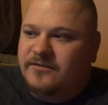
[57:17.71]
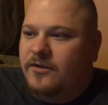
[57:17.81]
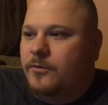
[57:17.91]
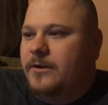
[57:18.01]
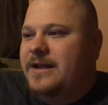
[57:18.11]

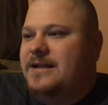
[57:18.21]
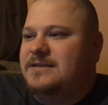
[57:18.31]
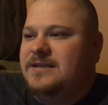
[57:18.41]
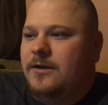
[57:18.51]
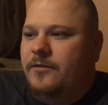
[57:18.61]
So
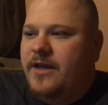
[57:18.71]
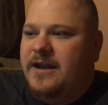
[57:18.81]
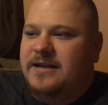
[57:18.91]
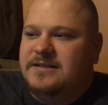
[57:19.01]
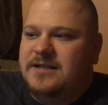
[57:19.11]
until
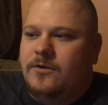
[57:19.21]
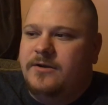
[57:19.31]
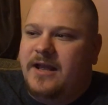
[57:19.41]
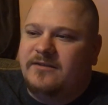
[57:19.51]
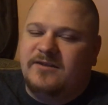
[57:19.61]
then, until
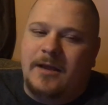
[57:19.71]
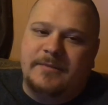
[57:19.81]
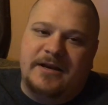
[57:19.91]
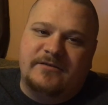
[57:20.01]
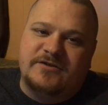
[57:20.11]
next time,
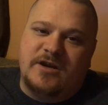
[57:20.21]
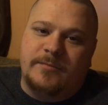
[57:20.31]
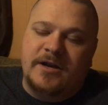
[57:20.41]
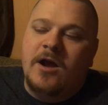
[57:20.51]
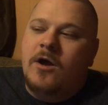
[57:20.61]
ladies and
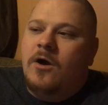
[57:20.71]
gentlemen,